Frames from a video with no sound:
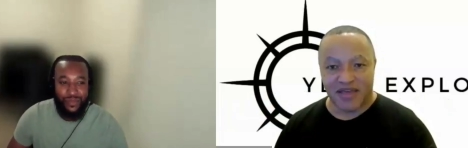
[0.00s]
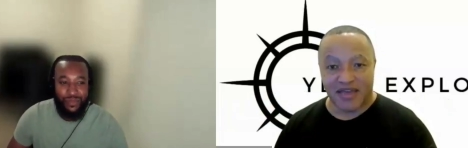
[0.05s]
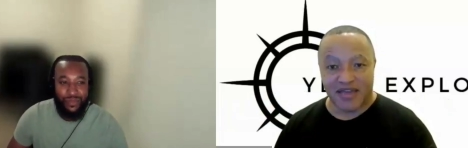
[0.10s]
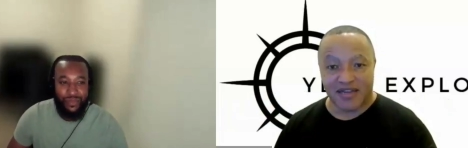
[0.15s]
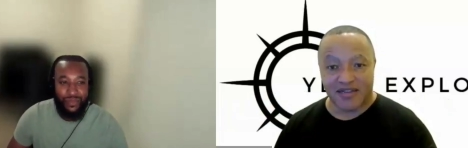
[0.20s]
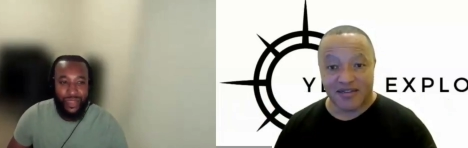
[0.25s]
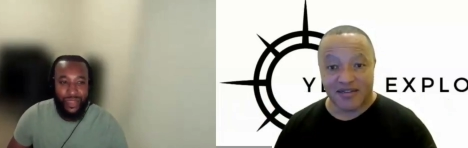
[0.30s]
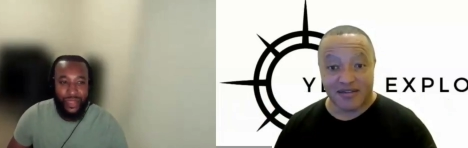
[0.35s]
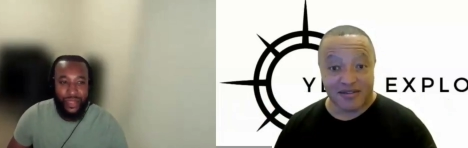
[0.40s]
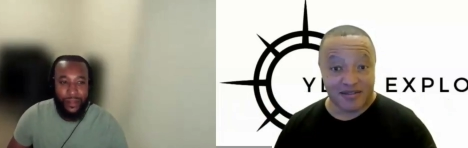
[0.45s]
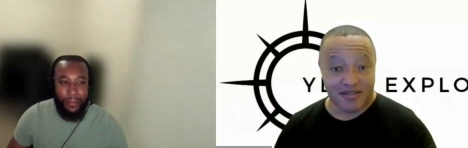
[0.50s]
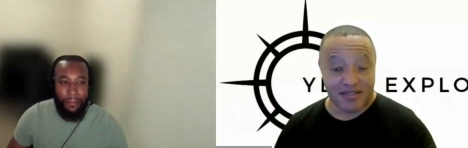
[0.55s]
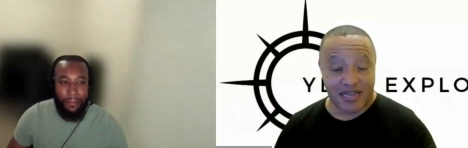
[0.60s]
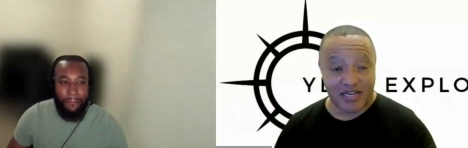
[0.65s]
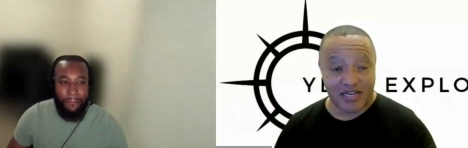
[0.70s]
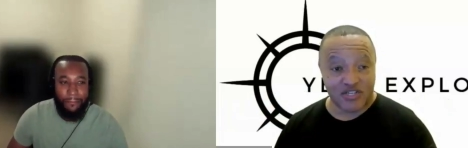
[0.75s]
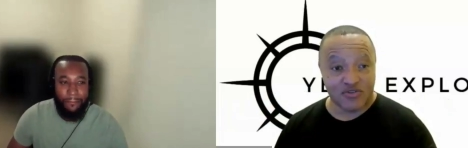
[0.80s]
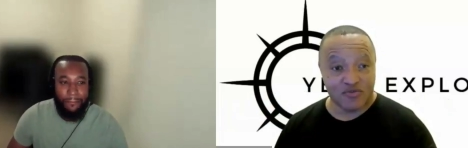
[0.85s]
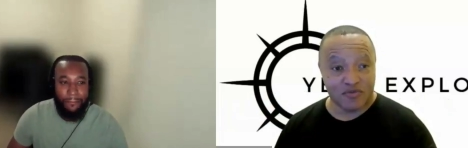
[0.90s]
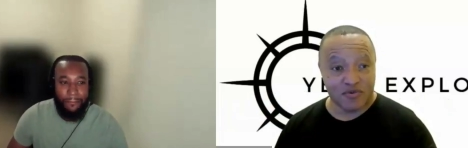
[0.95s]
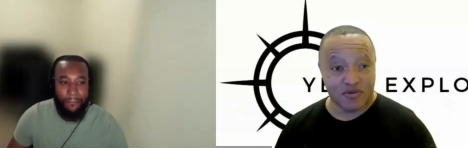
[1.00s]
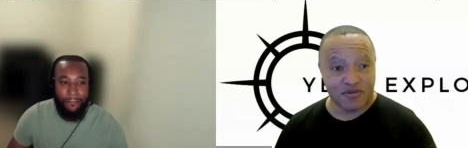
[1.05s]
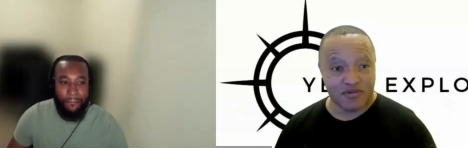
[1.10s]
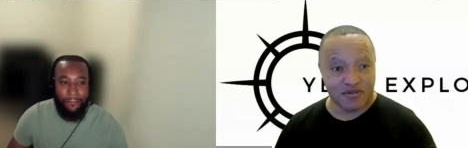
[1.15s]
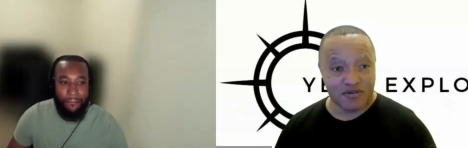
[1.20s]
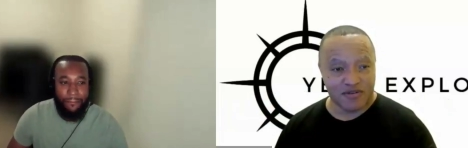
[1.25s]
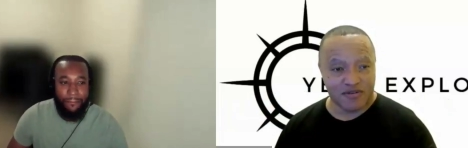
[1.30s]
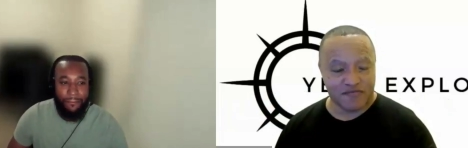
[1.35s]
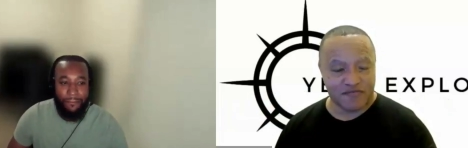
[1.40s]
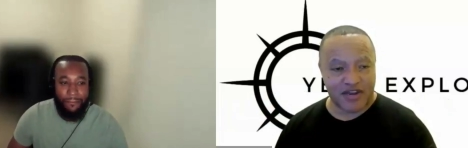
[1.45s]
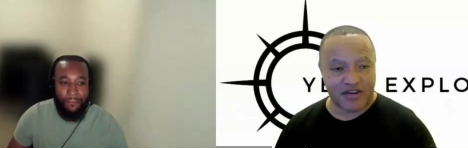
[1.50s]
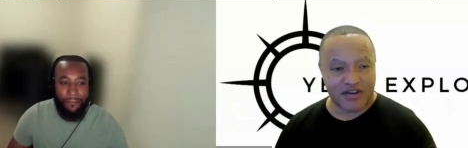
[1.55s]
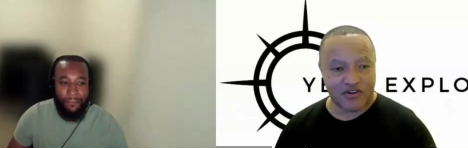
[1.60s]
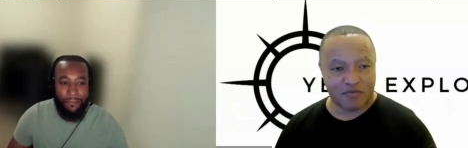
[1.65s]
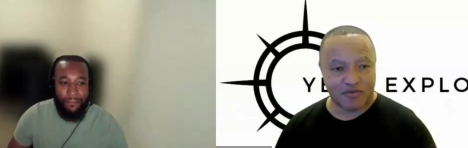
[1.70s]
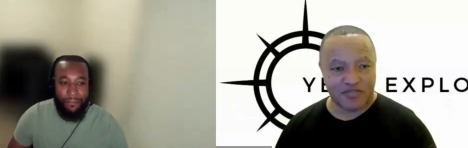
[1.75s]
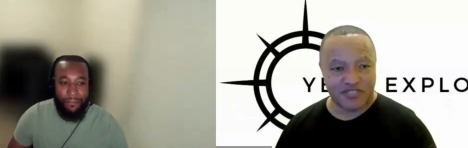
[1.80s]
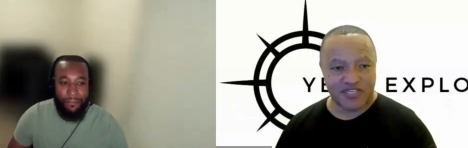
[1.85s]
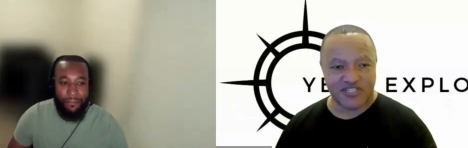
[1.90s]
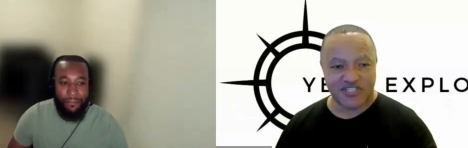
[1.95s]
Speaker 1: that that you would find
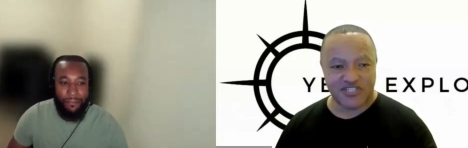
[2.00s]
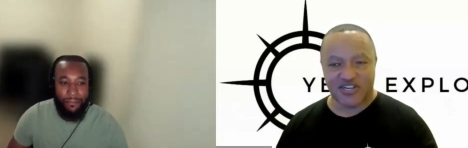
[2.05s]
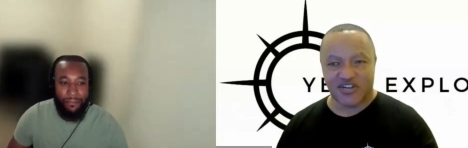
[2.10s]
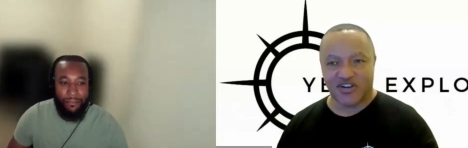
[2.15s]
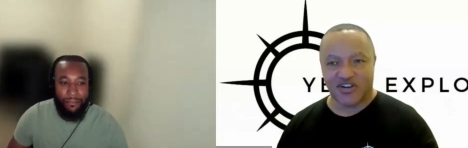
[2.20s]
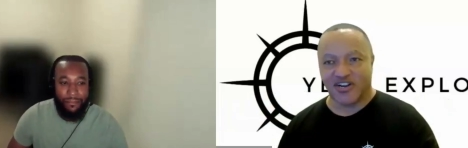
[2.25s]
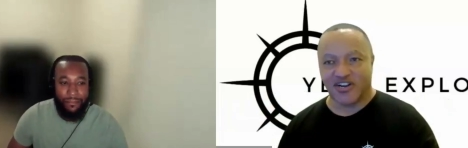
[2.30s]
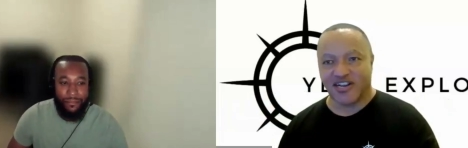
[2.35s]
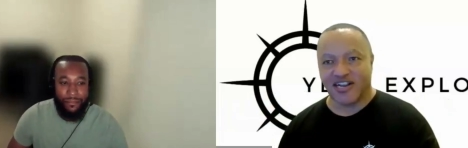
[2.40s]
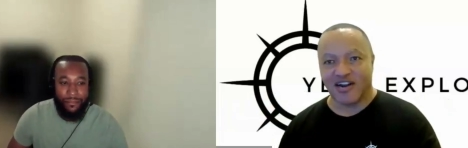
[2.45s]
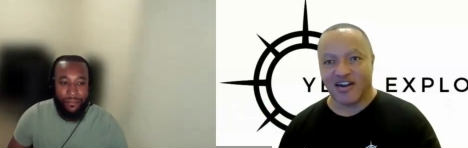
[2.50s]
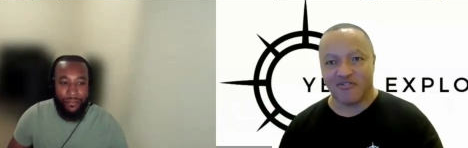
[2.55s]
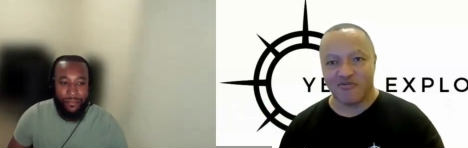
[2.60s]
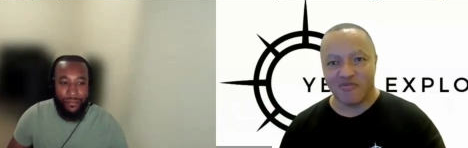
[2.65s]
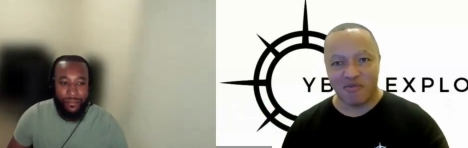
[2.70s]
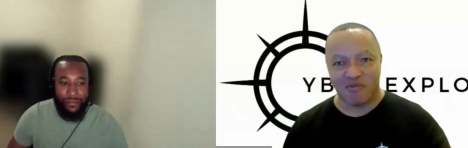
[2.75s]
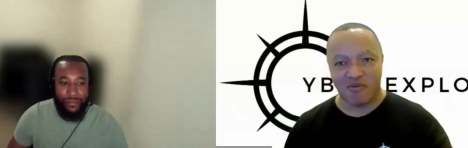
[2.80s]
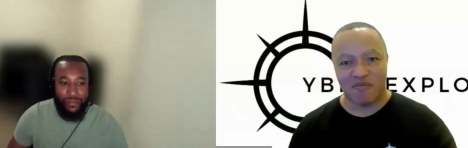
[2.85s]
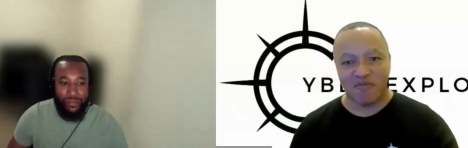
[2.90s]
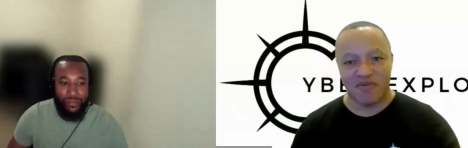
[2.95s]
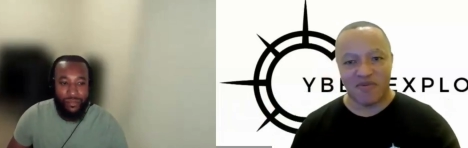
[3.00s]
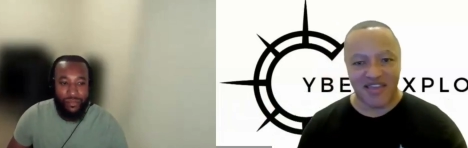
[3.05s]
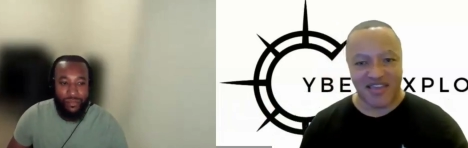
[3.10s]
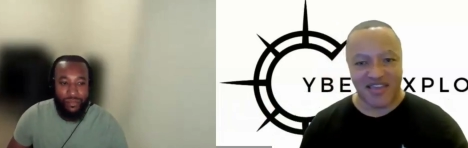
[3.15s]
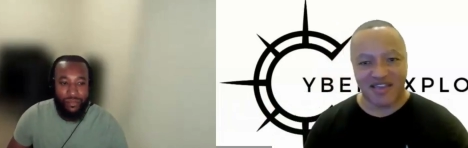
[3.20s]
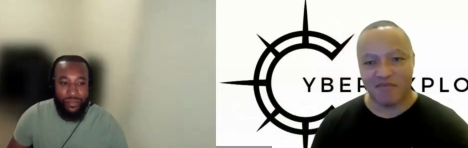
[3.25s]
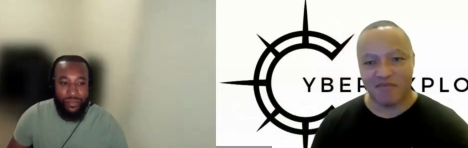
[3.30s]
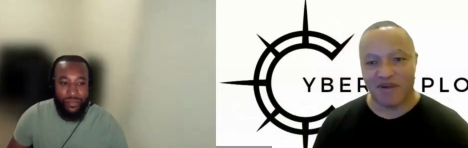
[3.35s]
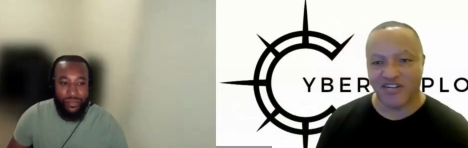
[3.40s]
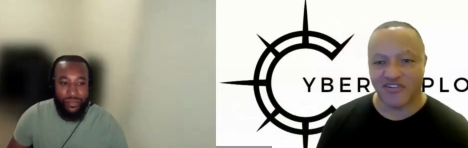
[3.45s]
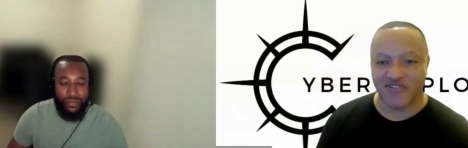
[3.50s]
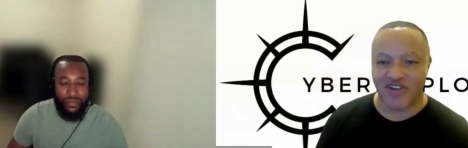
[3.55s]
your positioning on. And I remember being in my